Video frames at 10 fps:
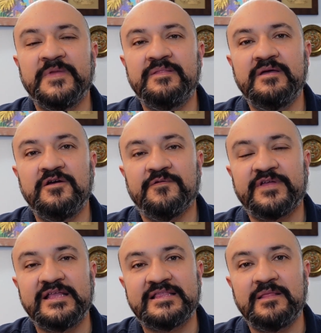in the area
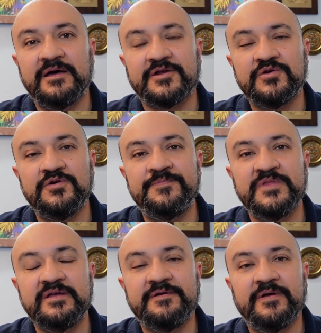of Quintana Roo,
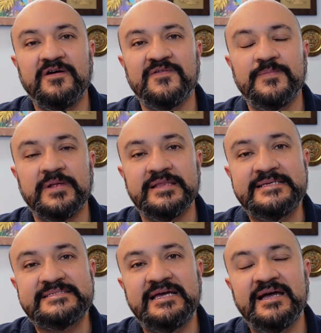the area of
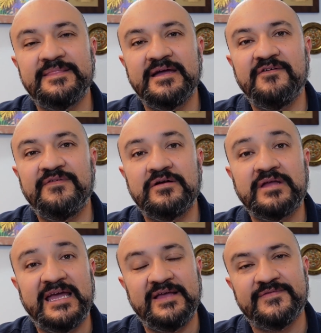Belize, and they have
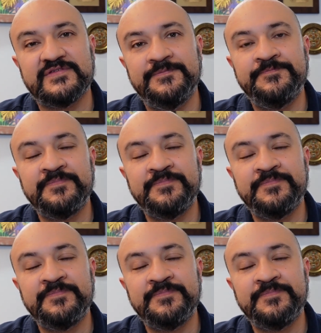found caves.